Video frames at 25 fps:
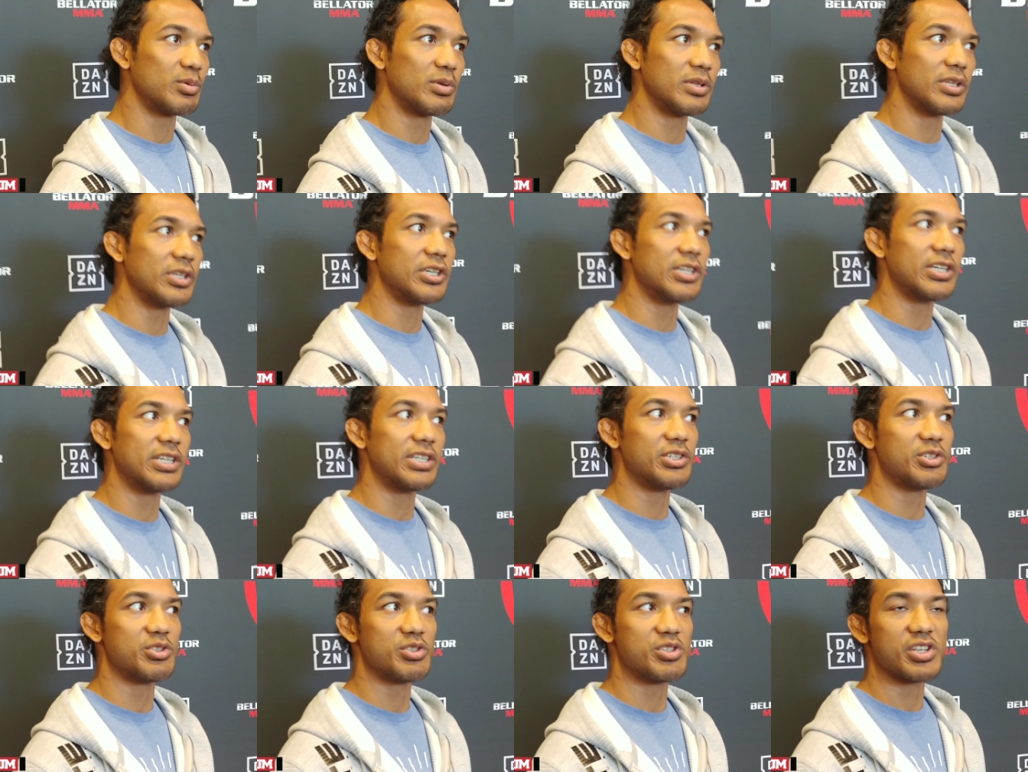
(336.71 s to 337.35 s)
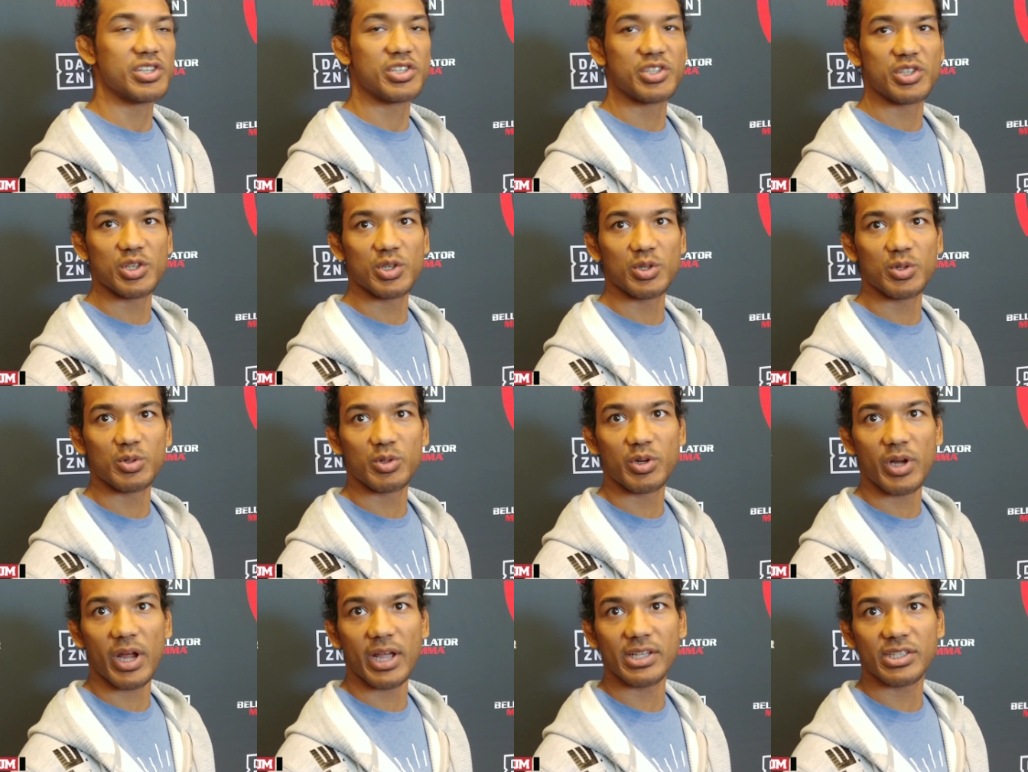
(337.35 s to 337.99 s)
Really good
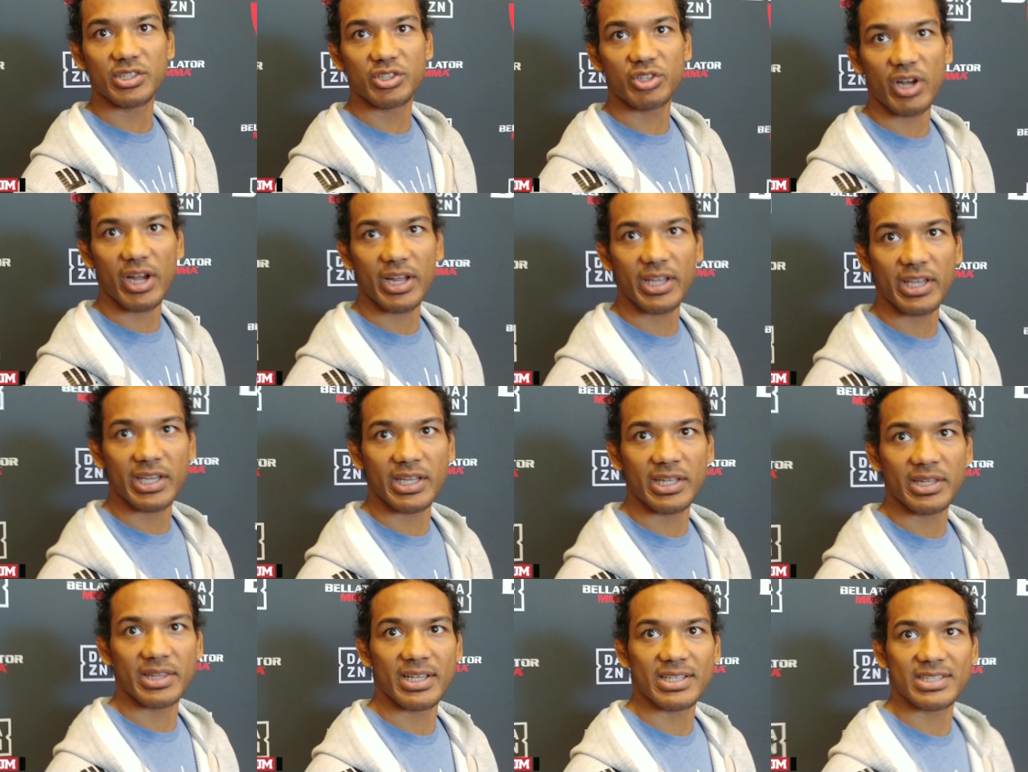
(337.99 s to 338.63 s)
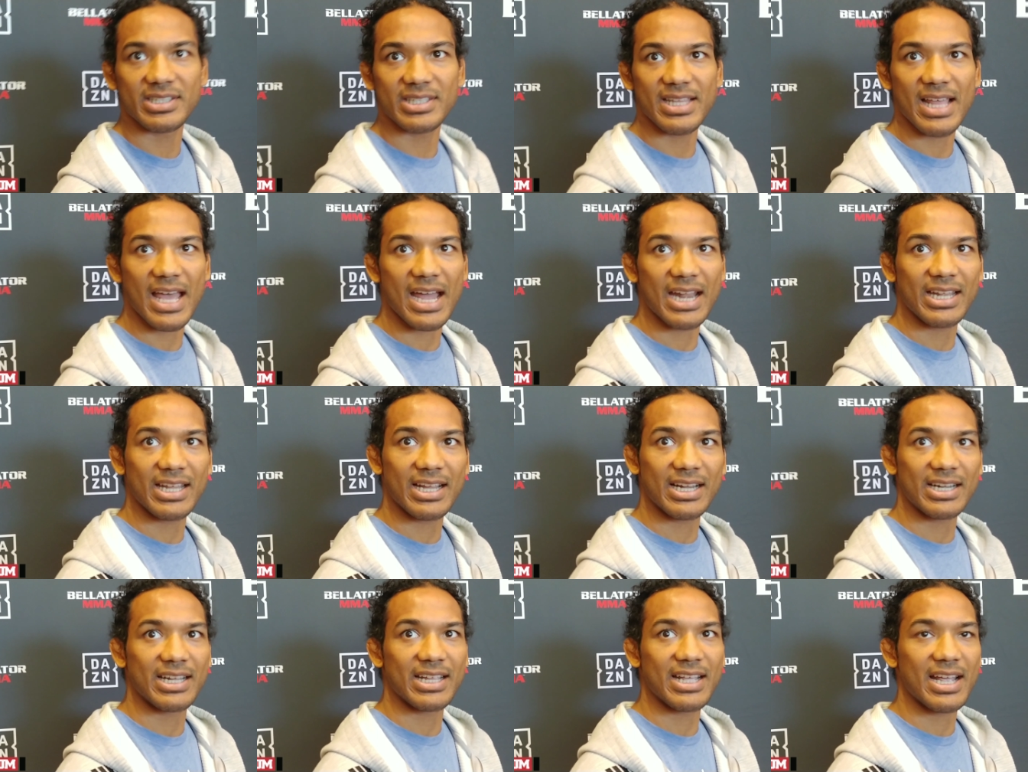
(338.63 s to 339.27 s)
jiu-jitsu, great striking, this and that,
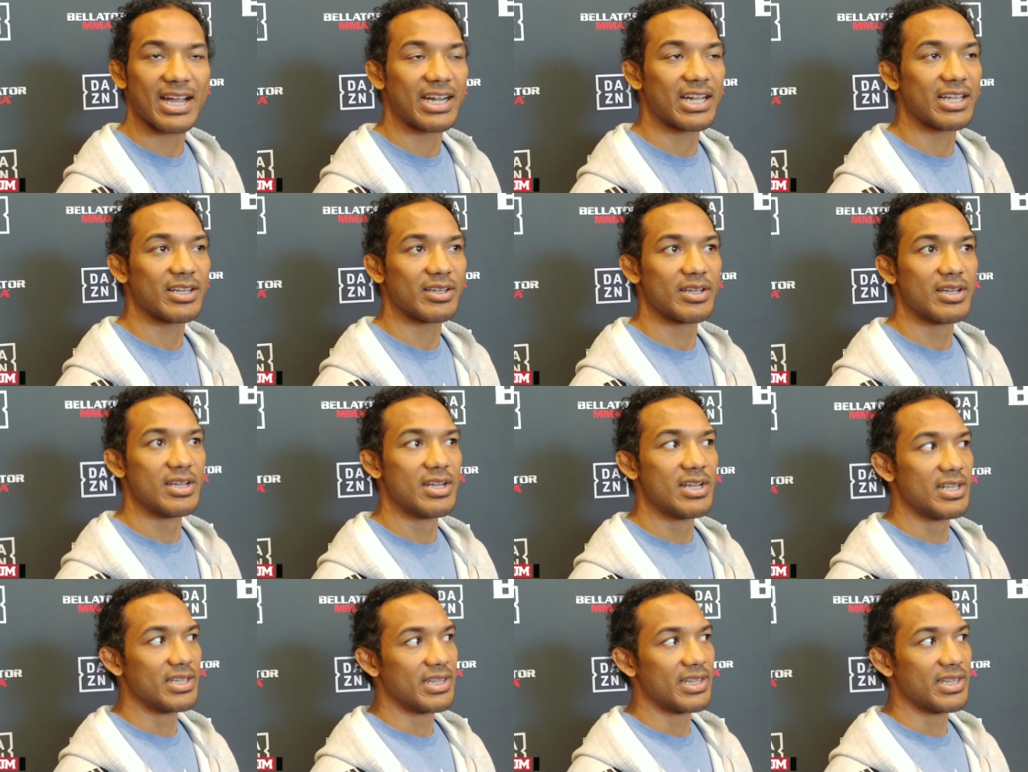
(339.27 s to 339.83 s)
and yada yada.